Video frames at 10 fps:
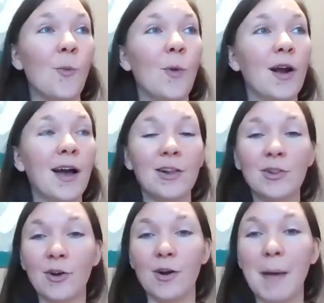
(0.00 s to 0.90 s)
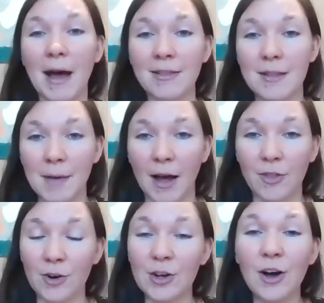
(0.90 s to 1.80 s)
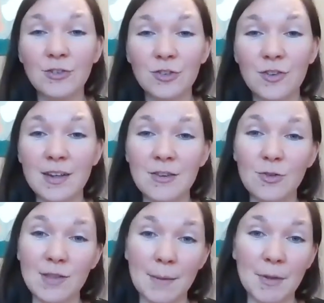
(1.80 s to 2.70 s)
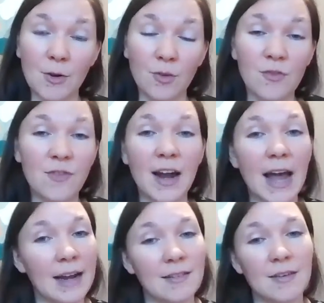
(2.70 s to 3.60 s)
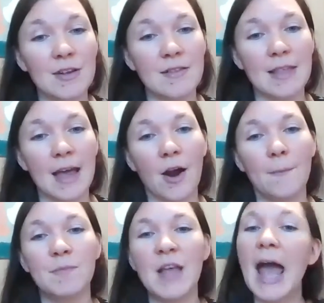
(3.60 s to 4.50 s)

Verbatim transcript: We're gonna learn about some other cultures and do some of those fun activities there.